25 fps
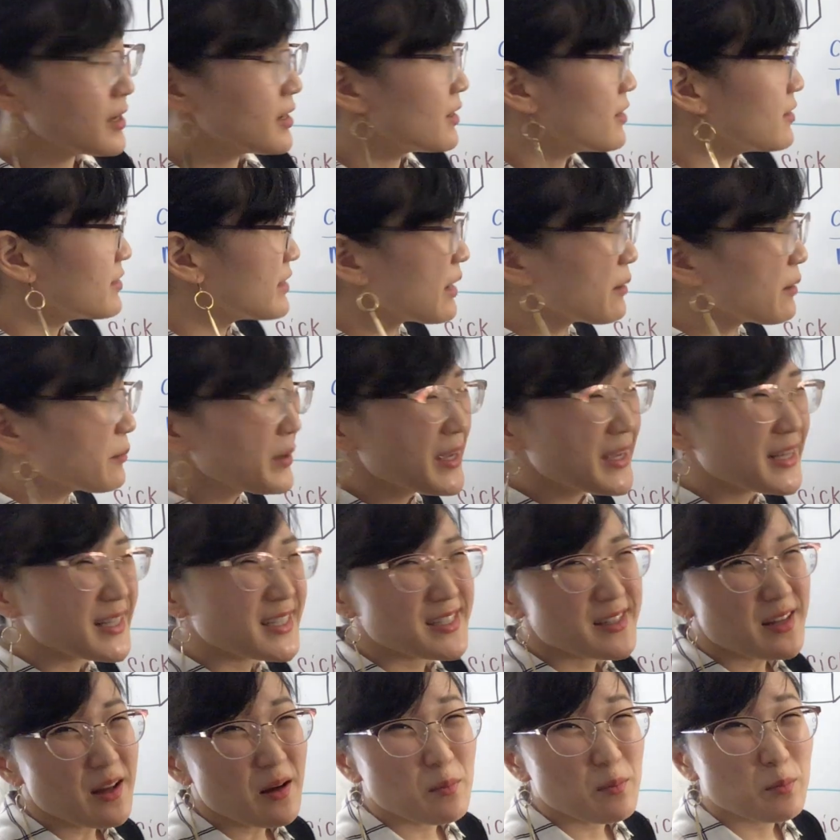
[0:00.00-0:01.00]
That way
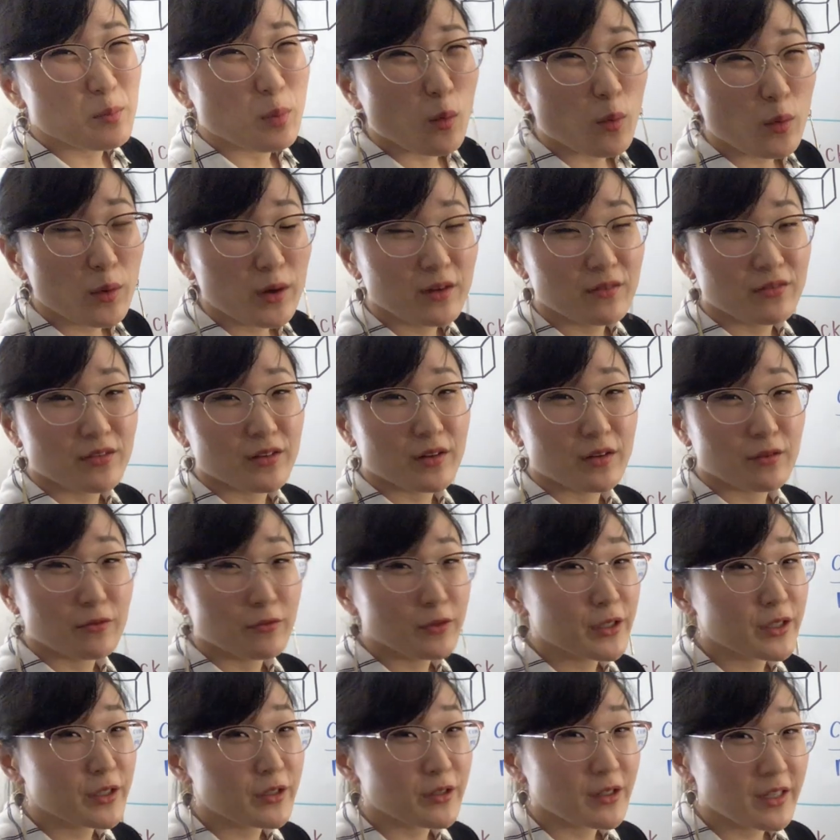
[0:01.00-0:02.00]
it's not boring for the
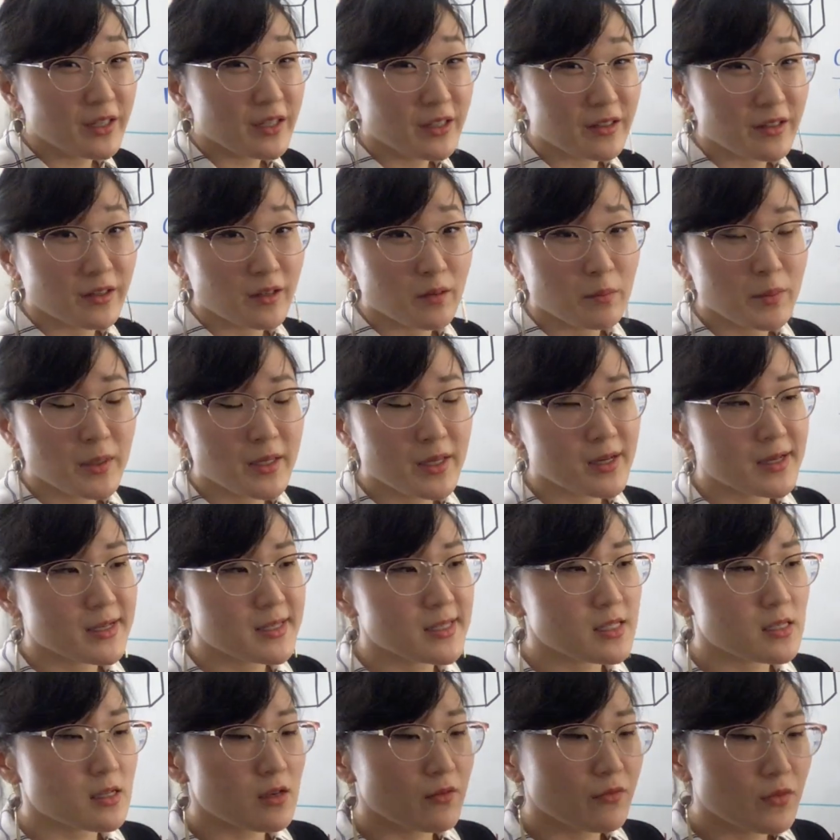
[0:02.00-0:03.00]
reader either,
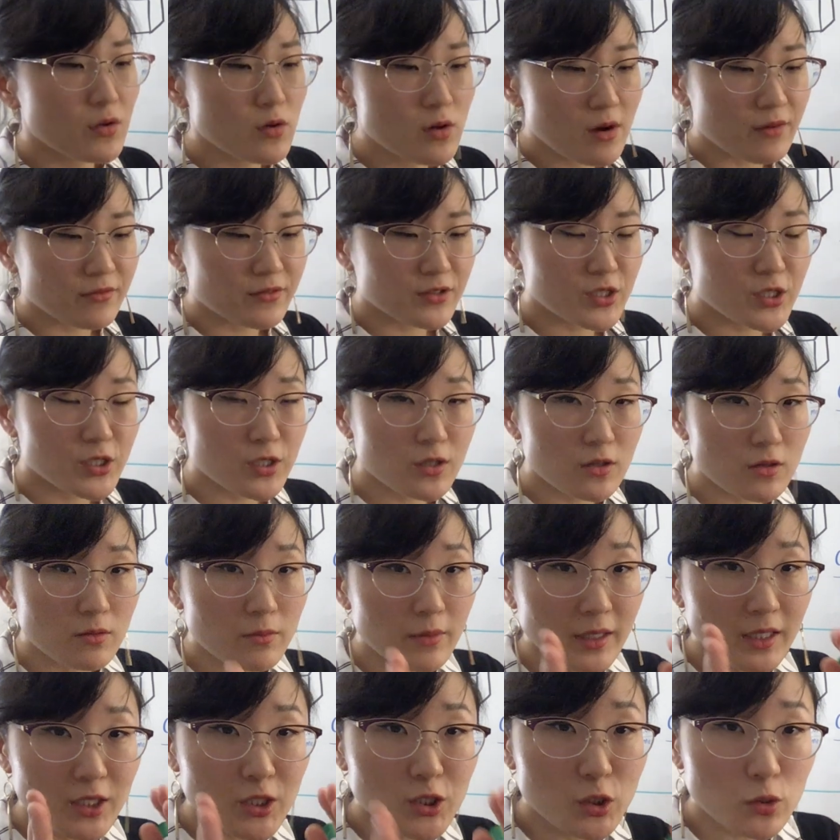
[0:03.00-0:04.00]
because if you have too
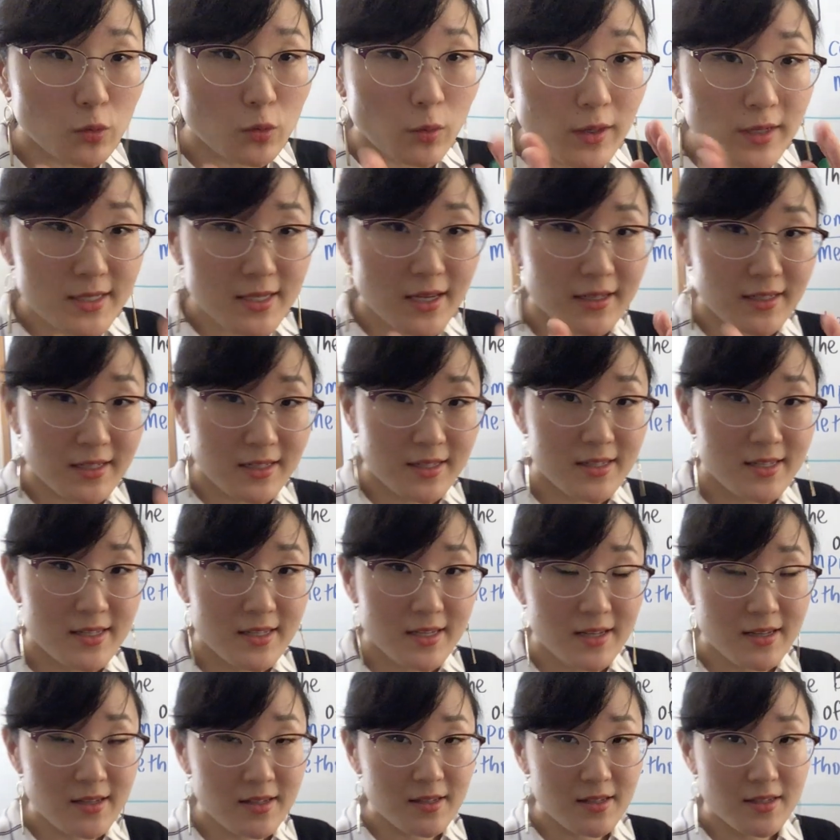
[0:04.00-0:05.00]
many short
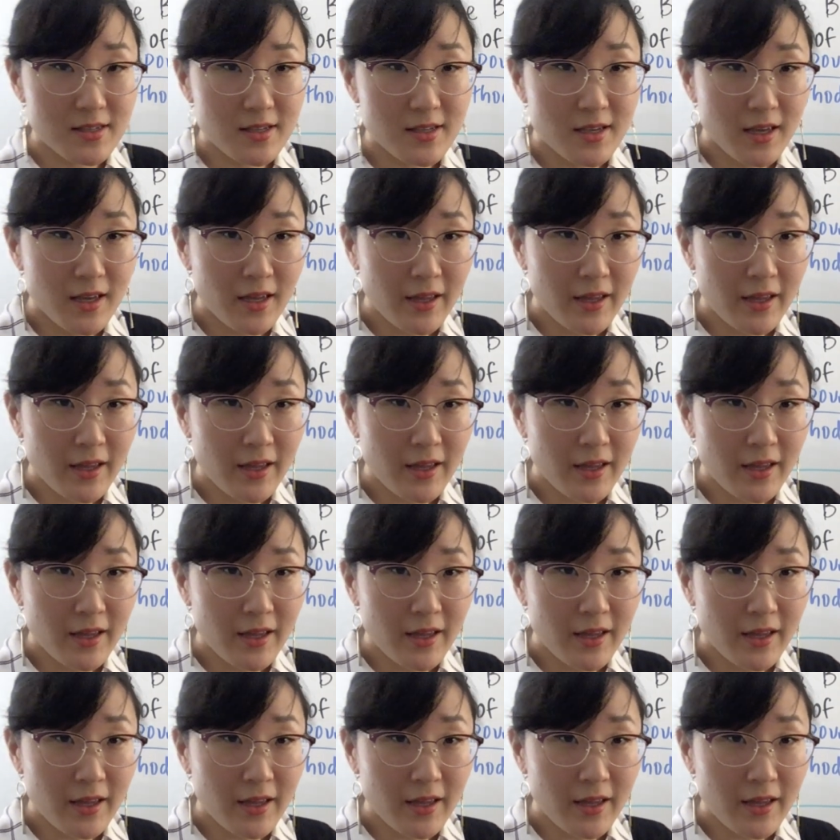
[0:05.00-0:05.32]
sentences,